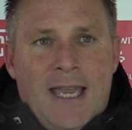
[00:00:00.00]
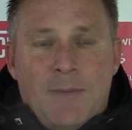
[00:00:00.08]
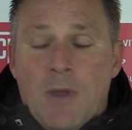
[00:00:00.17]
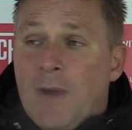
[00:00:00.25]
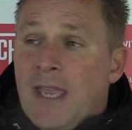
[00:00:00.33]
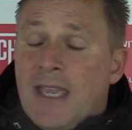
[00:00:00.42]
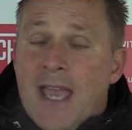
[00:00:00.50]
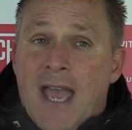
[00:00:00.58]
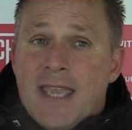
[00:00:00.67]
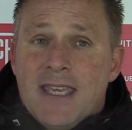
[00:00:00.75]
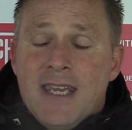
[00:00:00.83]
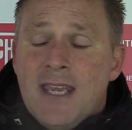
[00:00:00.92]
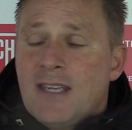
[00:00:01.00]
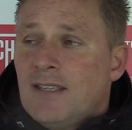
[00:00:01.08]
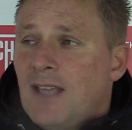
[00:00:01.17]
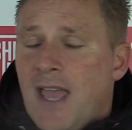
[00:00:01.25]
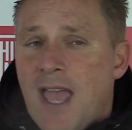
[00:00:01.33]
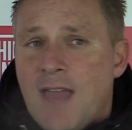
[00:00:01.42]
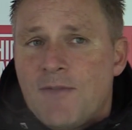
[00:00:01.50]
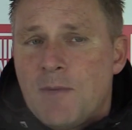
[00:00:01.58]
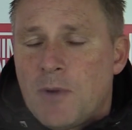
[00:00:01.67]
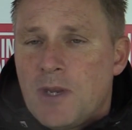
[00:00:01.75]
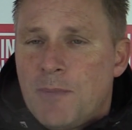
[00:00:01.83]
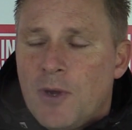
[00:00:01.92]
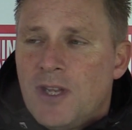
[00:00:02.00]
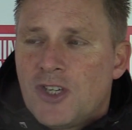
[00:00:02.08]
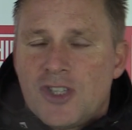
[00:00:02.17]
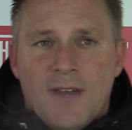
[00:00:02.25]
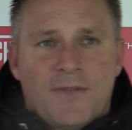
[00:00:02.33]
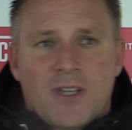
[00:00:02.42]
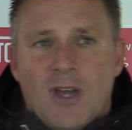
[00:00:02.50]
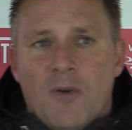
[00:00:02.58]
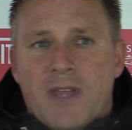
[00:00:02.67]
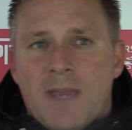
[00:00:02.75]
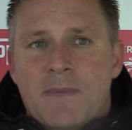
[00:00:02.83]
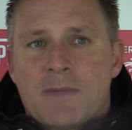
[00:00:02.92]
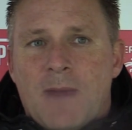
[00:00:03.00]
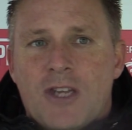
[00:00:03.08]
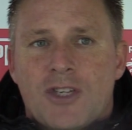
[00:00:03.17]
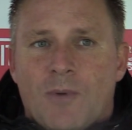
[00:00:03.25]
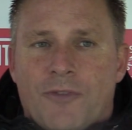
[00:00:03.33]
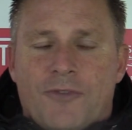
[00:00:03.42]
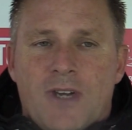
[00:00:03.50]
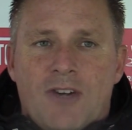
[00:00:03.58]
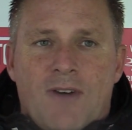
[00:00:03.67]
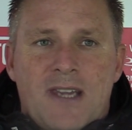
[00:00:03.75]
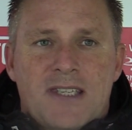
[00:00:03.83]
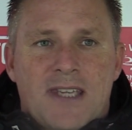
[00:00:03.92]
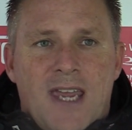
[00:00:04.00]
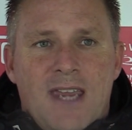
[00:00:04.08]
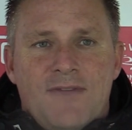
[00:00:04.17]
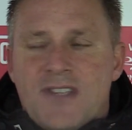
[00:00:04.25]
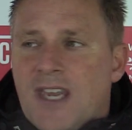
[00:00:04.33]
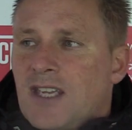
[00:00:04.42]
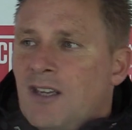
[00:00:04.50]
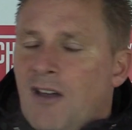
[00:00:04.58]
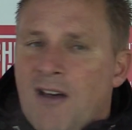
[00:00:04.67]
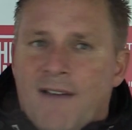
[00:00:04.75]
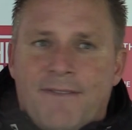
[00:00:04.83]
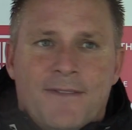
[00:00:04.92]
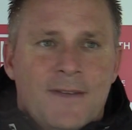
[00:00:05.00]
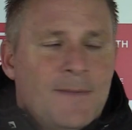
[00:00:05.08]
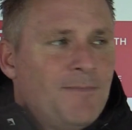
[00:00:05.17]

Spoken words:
And we were hanging in, and everybody put in a shift. The goalkeepers made 2 or 3 great saves. Second half,